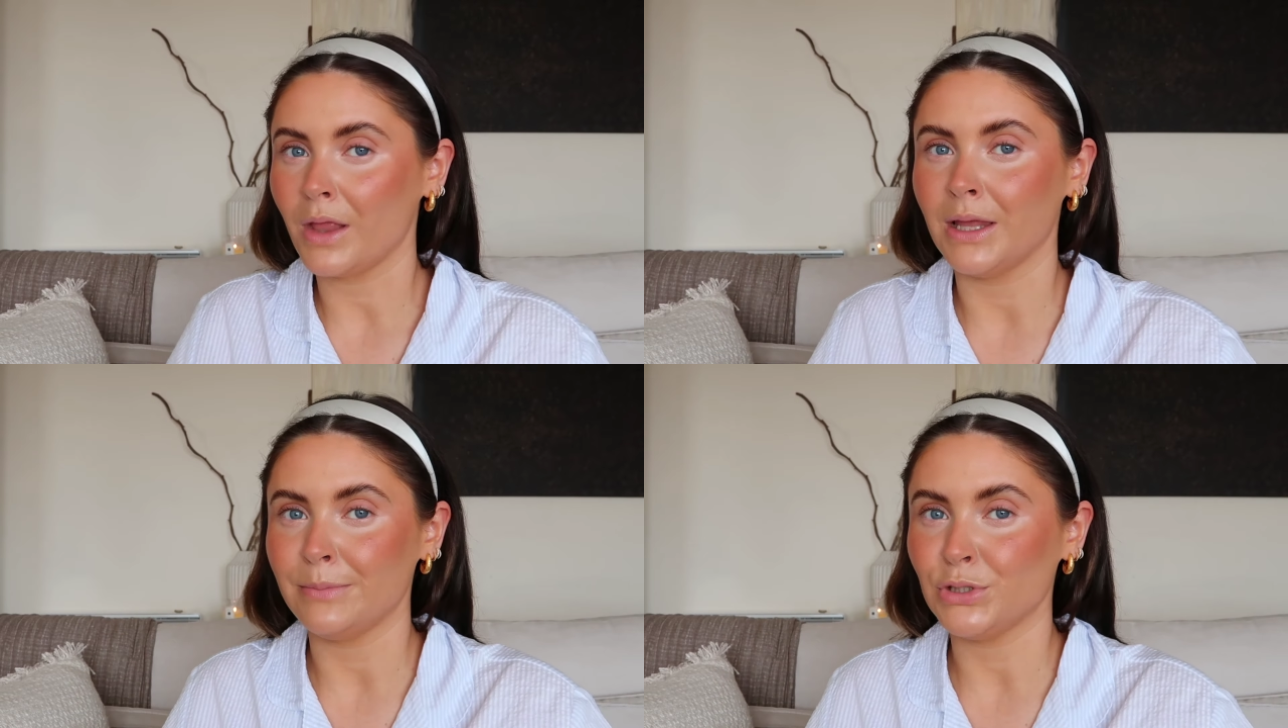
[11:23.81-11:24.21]

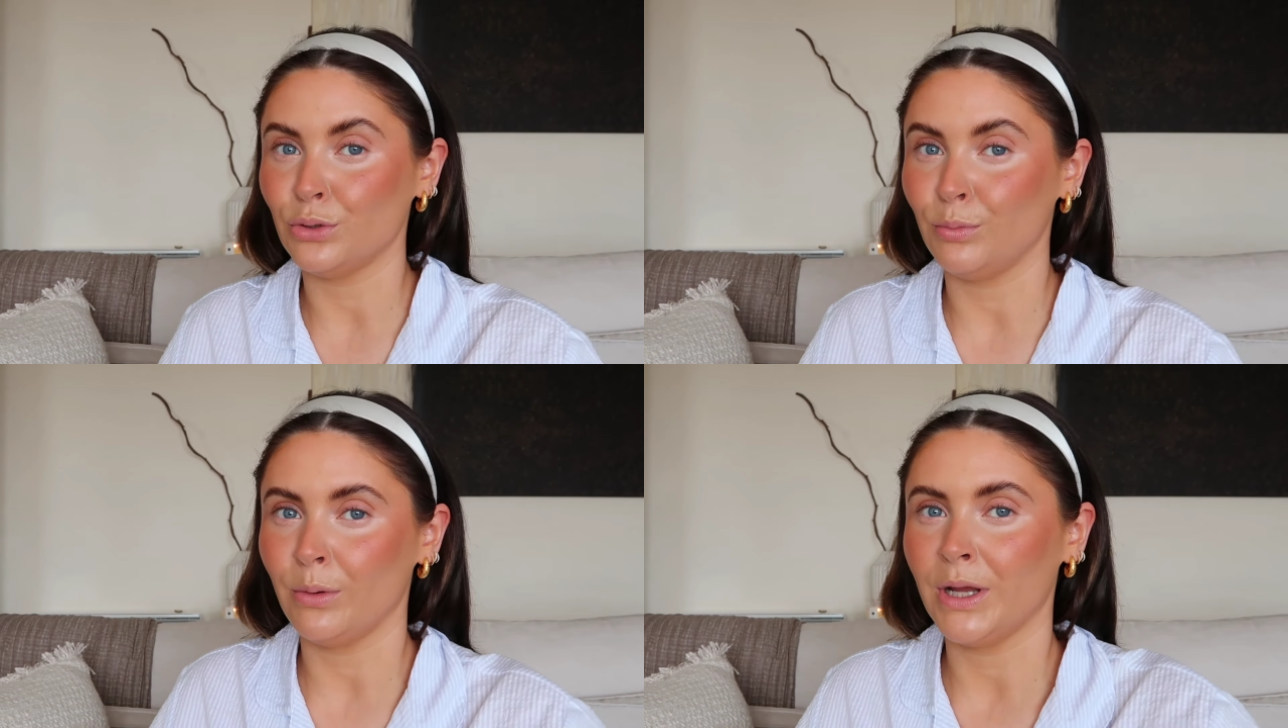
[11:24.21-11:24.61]
let me
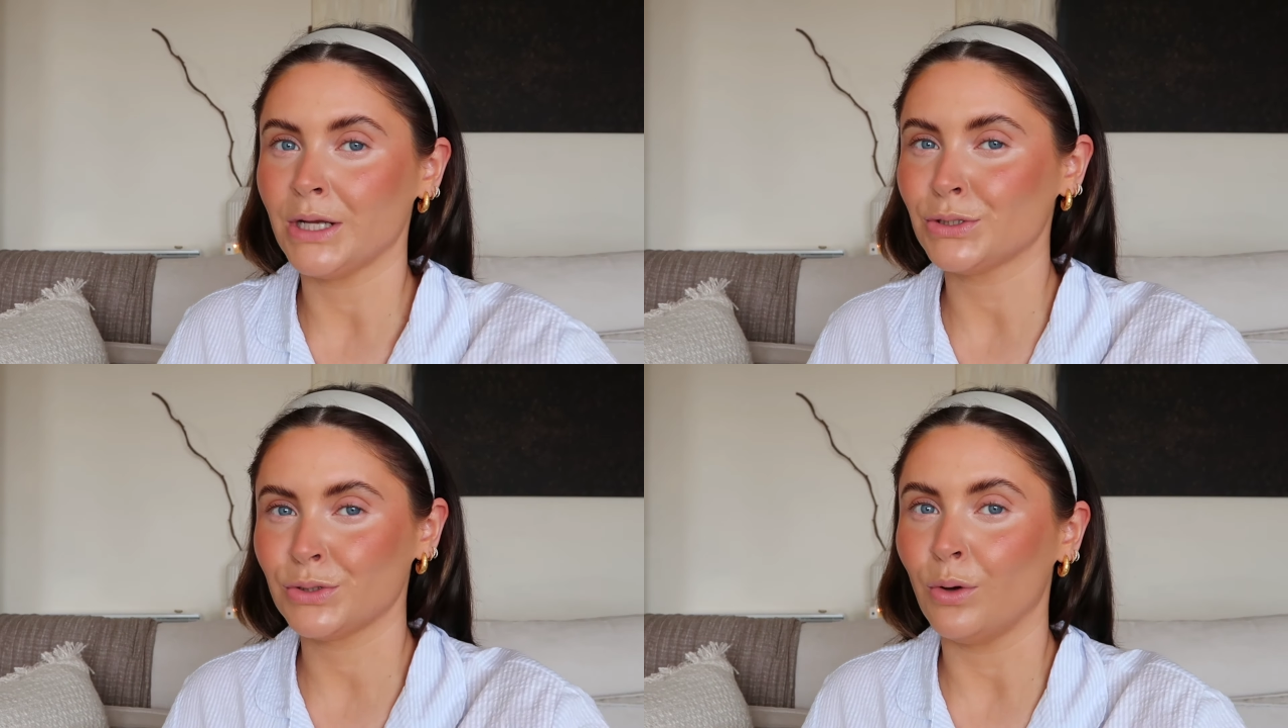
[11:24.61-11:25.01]
zoom you in.
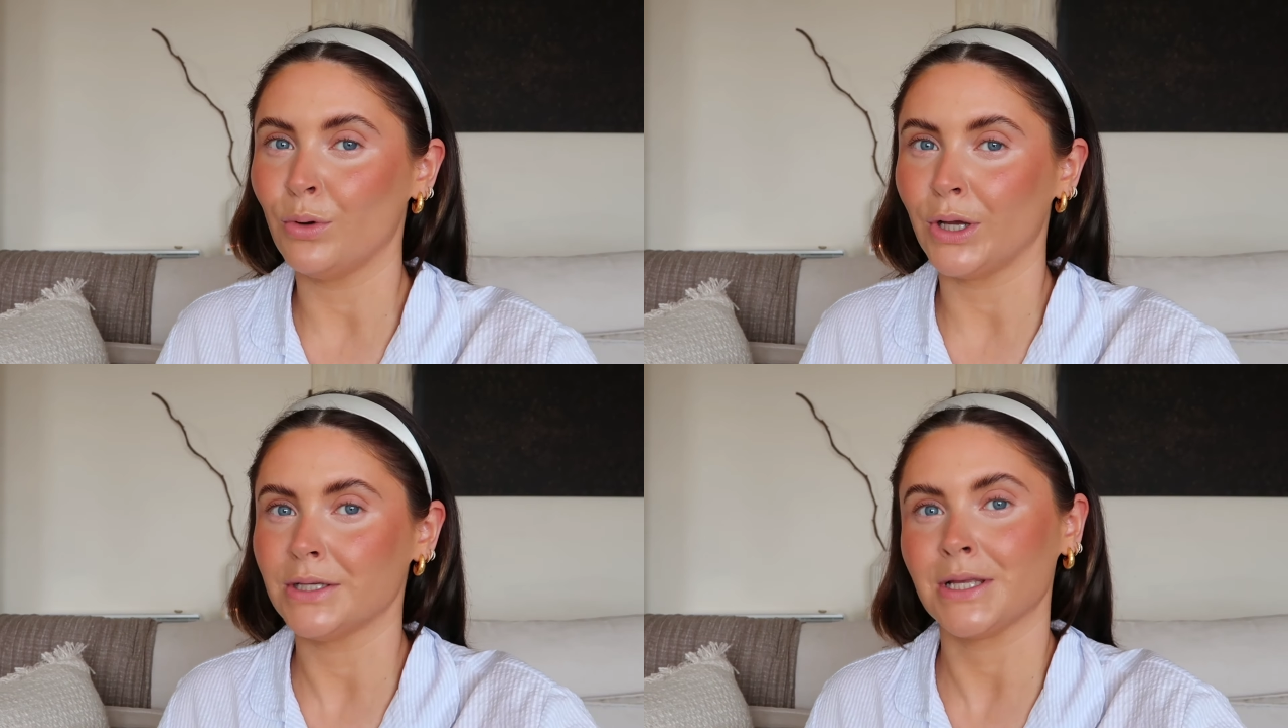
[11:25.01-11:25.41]
It's so
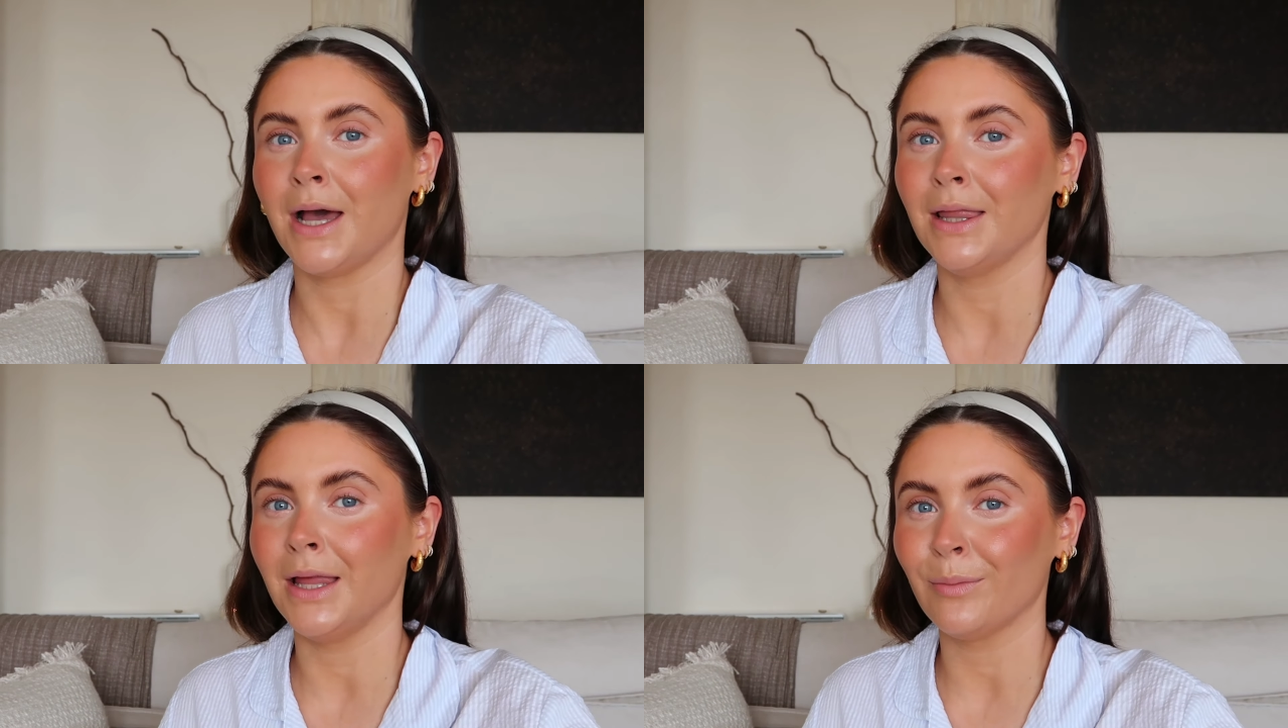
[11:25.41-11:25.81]
good as a
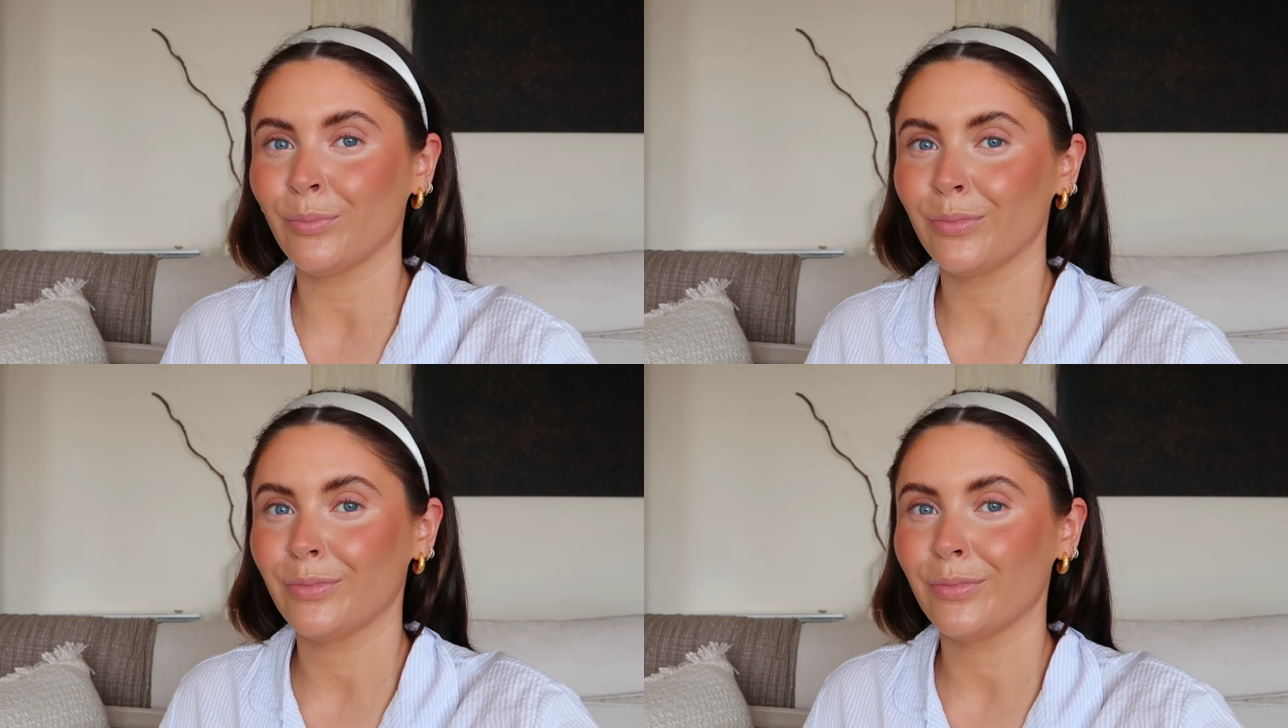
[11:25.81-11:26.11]
highlight.